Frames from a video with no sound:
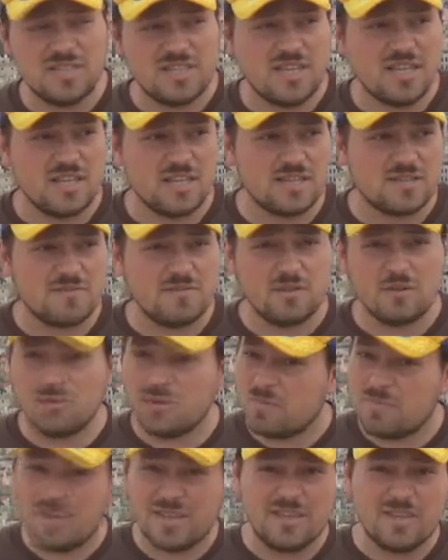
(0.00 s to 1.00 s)
seeing this video
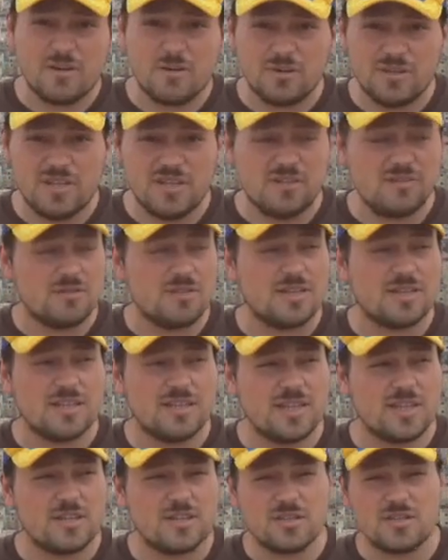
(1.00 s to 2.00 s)
depending on the internet
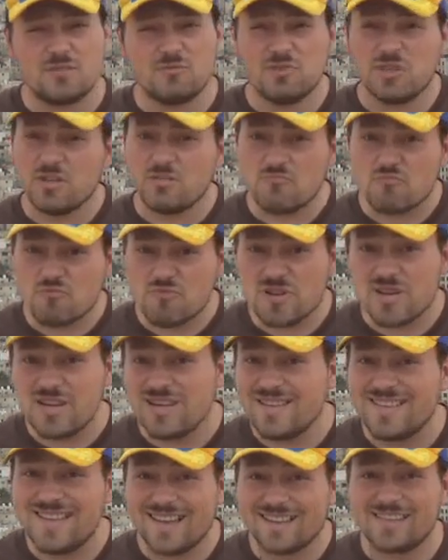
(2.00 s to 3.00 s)
connections which are
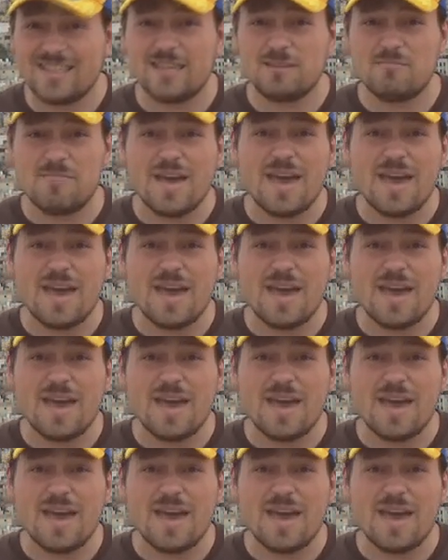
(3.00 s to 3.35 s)
really not that